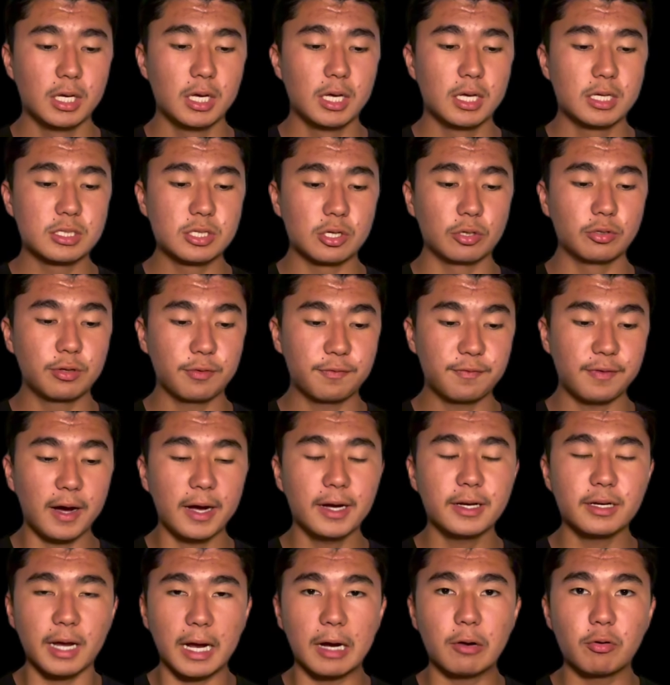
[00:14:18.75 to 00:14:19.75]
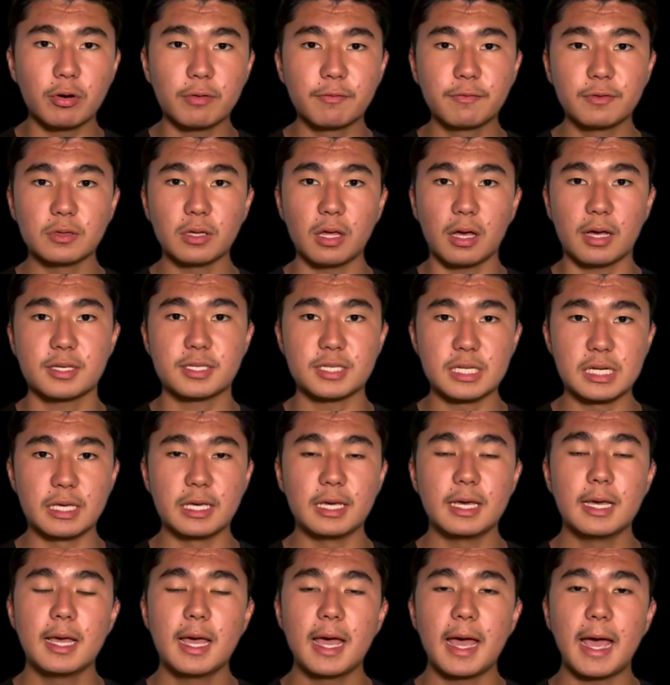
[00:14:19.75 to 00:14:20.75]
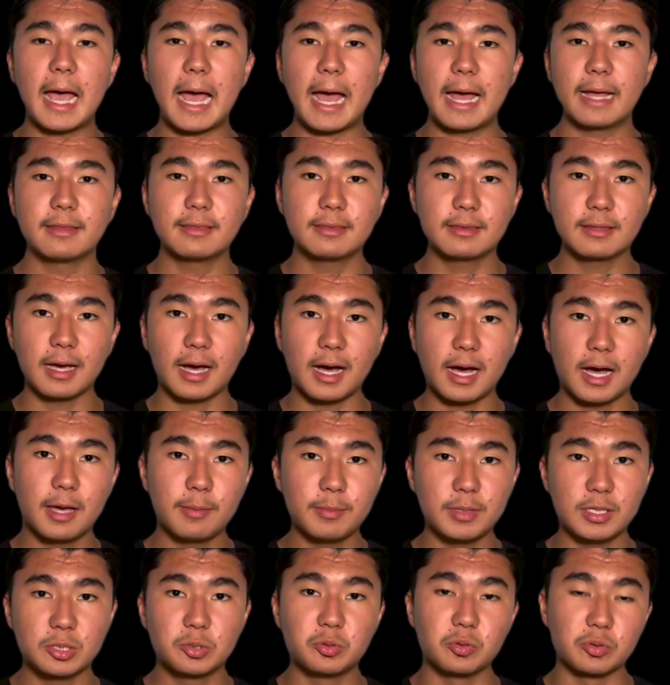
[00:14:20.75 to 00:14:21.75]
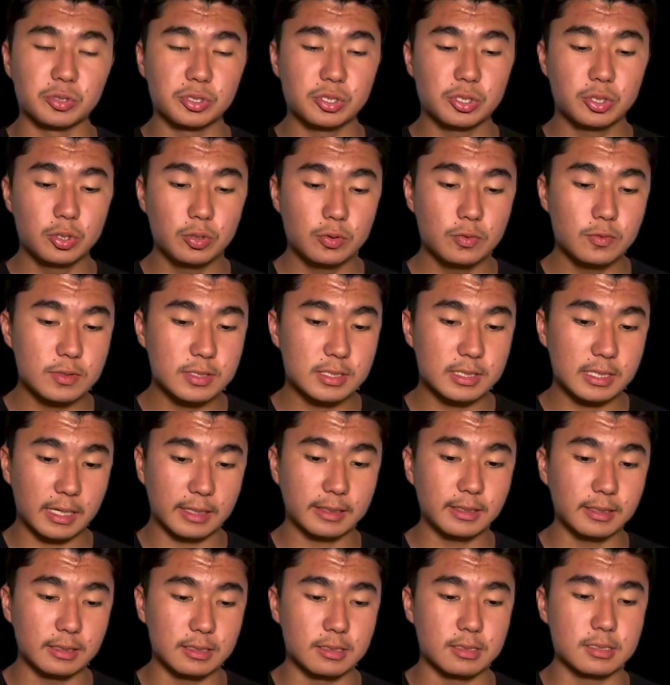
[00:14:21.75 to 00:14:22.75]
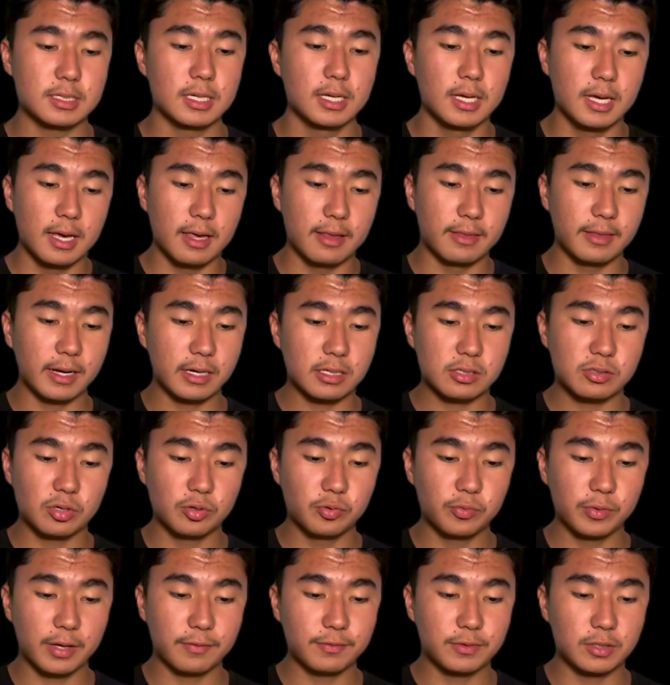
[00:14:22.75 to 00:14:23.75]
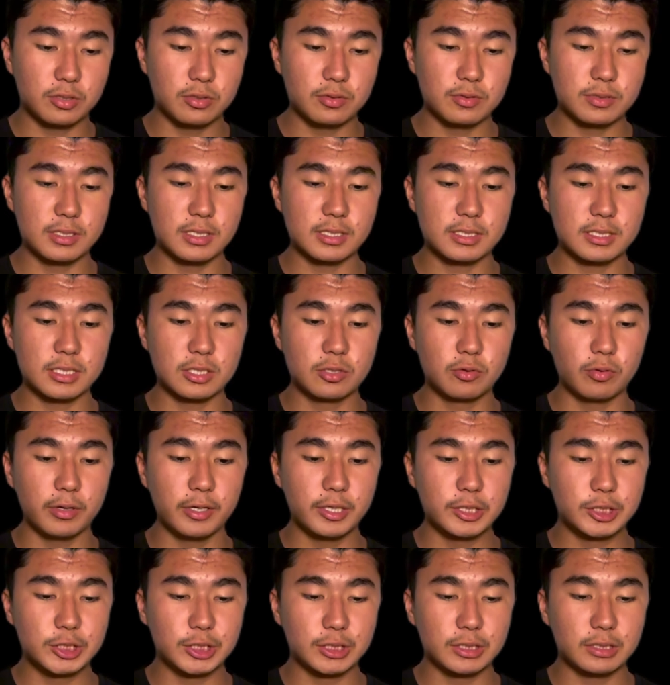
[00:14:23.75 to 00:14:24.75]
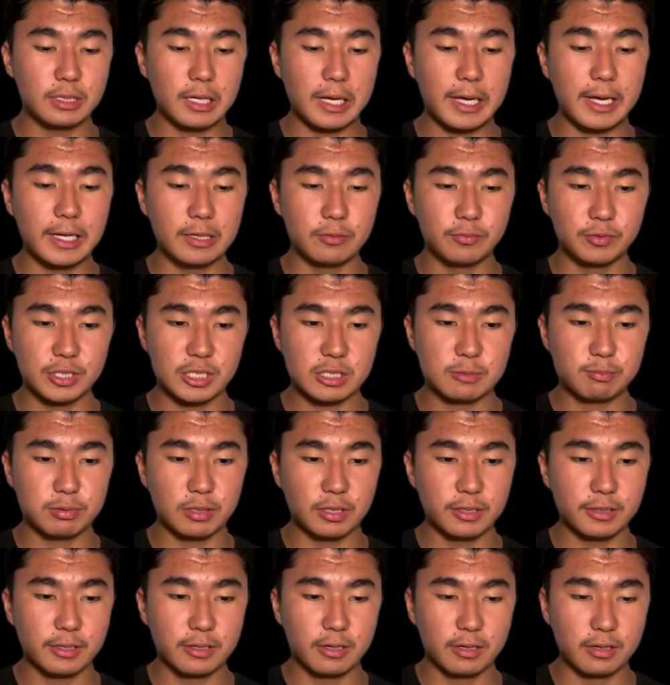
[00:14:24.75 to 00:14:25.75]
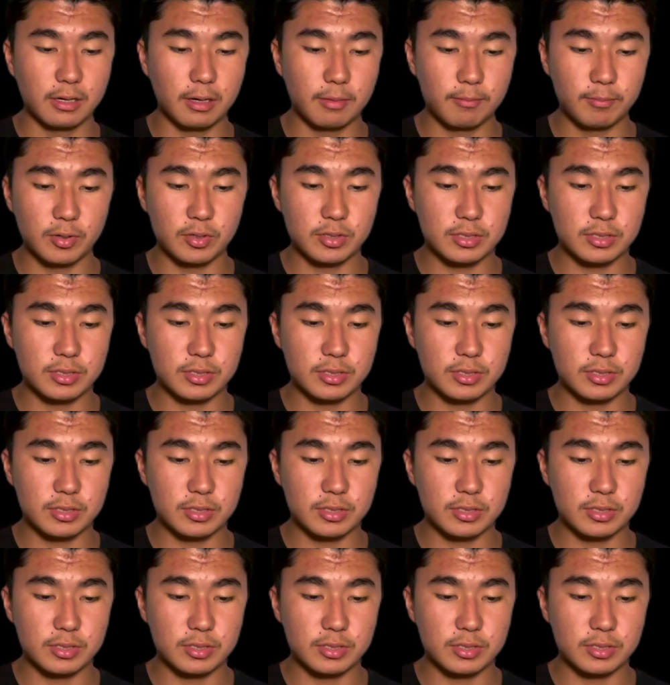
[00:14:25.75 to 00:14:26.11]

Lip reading: So to find our velocity at time equals 2 seconds, that is when we have to use this equation, and we just plug in our numbers.